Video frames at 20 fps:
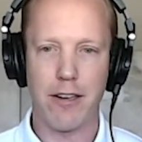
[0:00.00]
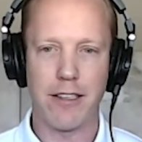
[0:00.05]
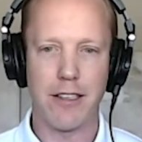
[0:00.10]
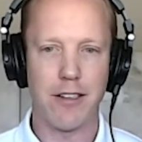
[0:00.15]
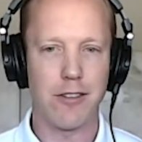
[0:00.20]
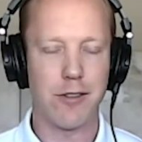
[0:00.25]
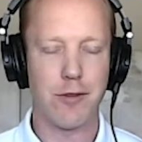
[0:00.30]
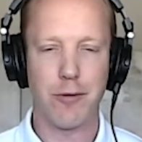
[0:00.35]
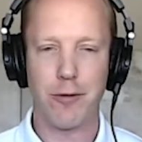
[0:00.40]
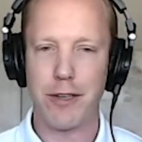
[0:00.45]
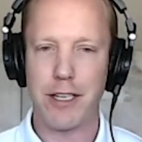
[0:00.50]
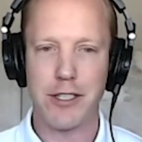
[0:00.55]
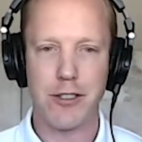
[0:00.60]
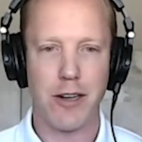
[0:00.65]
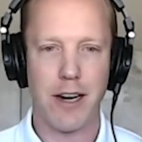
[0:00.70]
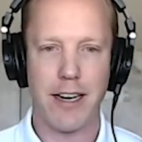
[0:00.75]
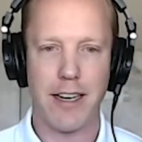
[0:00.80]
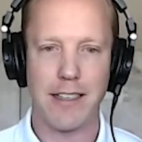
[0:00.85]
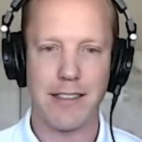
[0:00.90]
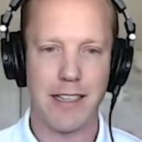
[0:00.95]
And there's free
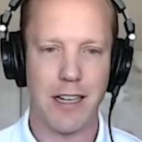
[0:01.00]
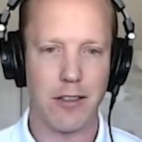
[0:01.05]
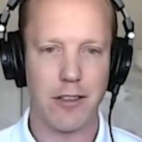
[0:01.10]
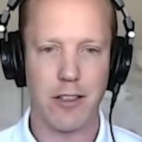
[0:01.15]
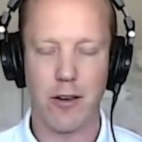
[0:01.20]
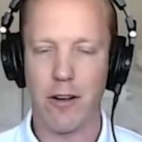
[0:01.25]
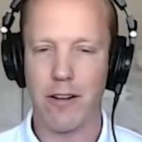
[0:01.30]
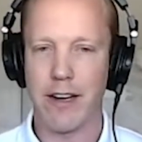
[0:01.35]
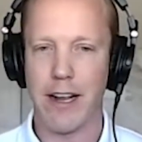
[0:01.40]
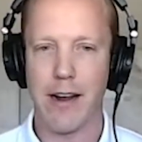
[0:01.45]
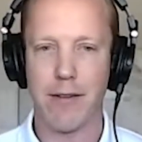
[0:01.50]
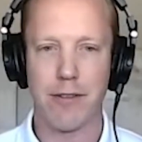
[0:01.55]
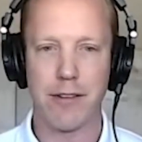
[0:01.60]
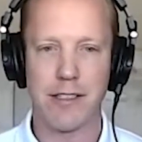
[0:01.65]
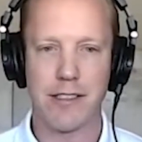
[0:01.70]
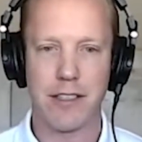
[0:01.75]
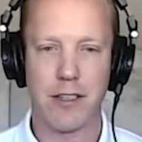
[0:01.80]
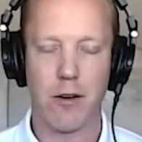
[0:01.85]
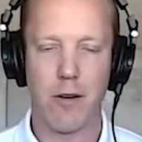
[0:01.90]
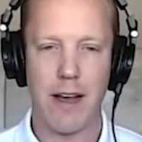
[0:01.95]
trainings out there on every
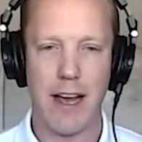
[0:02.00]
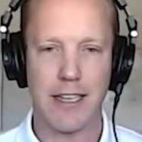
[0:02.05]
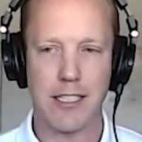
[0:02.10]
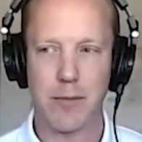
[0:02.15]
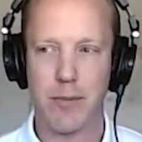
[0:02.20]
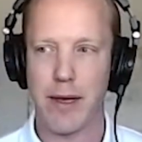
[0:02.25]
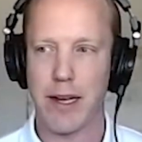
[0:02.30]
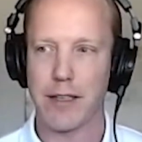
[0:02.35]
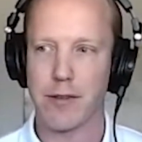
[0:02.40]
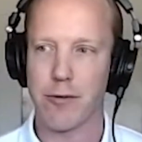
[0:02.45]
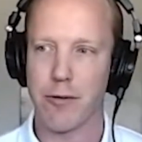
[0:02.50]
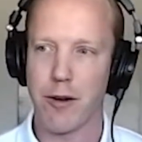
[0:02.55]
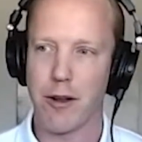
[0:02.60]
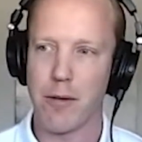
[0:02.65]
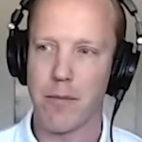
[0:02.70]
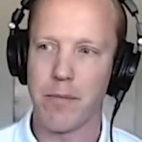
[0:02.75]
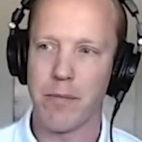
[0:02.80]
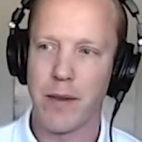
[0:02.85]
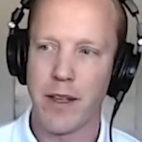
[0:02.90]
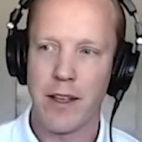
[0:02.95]
single aspect.
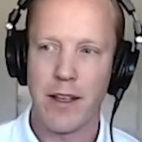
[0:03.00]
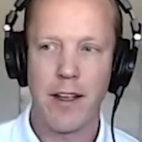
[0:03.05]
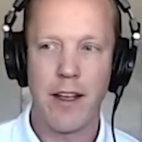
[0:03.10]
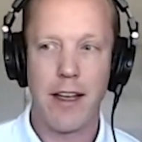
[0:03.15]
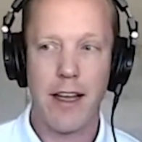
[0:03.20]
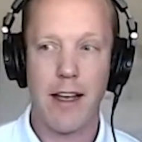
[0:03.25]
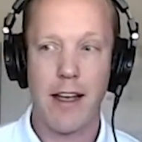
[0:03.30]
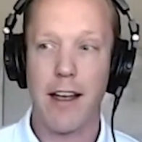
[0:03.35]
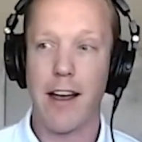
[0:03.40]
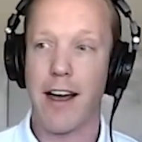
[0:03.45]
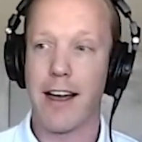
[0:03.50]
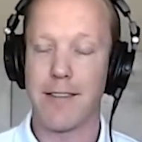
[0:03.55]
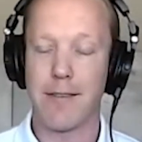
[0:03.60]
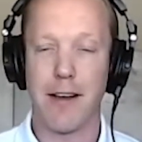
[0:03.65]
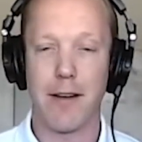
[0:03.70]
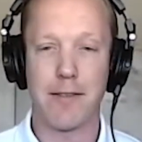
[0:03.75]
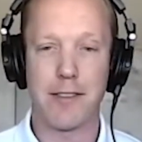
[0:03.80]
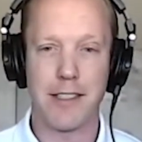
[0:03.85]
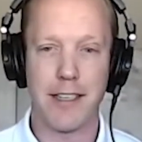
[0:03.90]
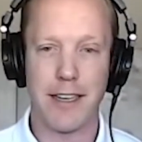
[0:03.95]
From
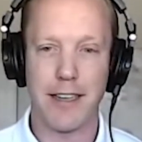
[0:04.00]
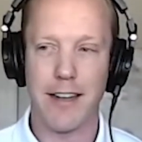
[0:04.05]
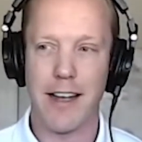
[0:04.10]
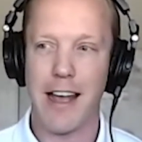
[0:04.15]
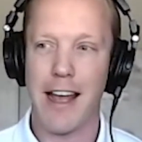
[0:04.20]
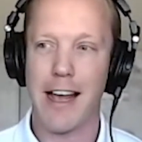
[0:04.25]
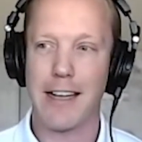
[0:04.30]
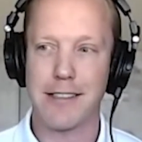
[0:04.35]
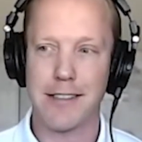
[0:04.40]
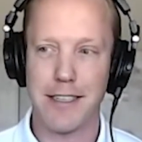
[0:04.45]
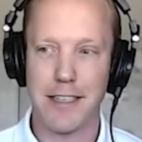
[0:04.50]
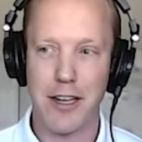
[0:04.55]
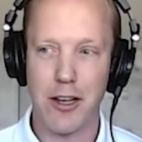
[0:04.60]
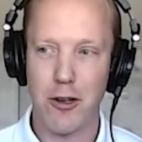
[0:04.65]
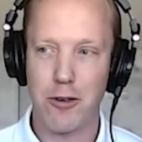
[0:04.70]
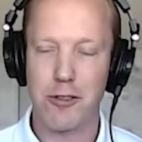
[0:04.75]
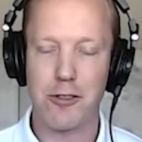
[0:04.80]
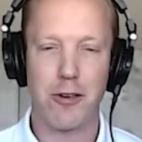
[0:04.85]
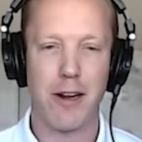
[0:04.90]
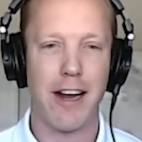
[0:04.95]
I've seen
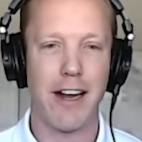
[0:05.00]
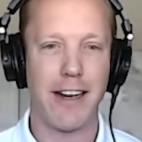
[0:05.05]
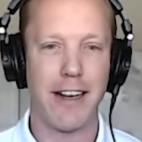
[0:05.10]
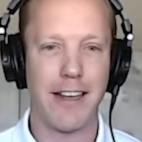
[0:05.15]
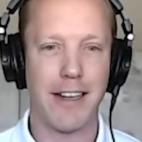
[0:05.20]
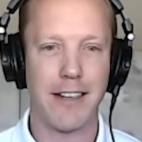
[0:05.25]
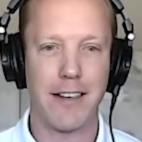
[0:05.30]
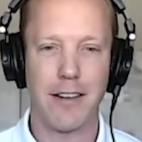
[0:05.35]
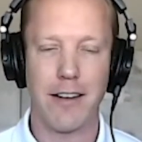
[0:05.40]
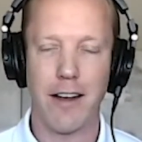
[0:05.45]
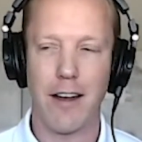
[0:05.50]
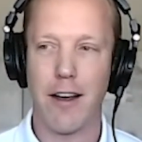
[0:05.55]
SEO training,